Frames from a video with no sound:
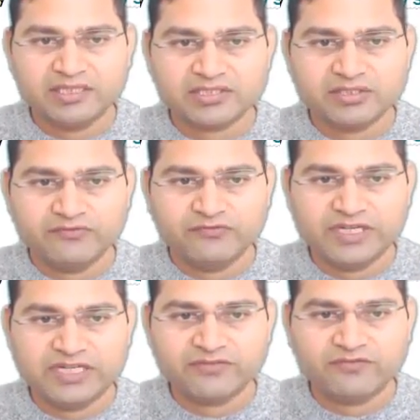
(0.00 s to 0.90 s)
this
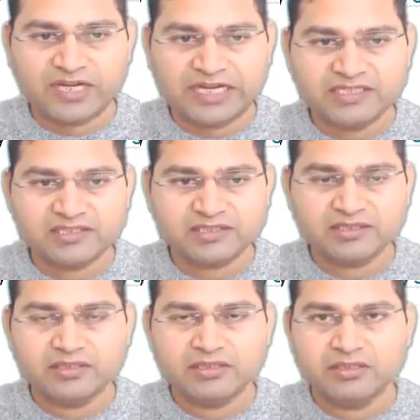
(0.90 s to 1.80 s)
filter flights
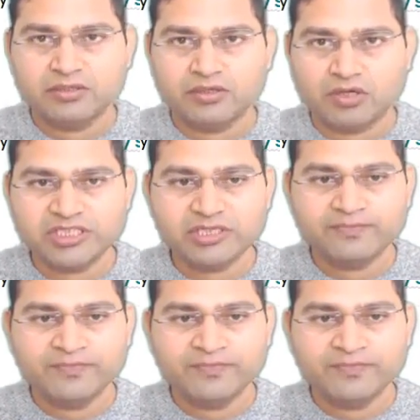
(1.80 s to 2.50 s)
logic.